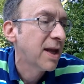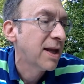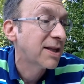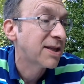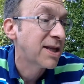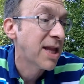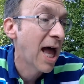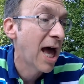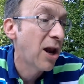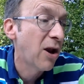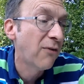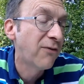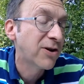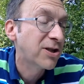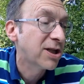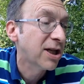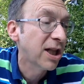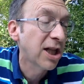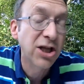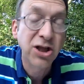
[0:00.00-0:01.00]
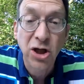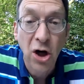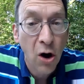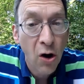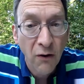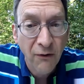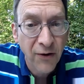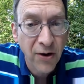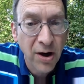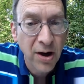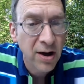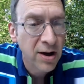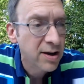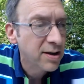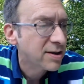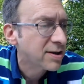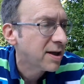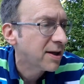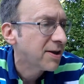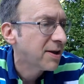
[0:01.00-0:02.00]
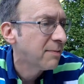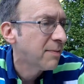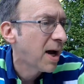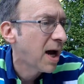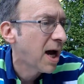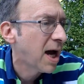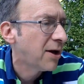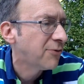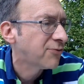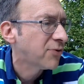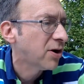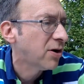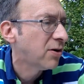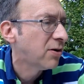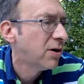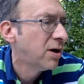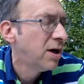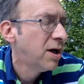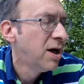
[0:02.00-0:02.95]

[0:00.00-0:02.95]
It's not over till it's over, said the Mahandro.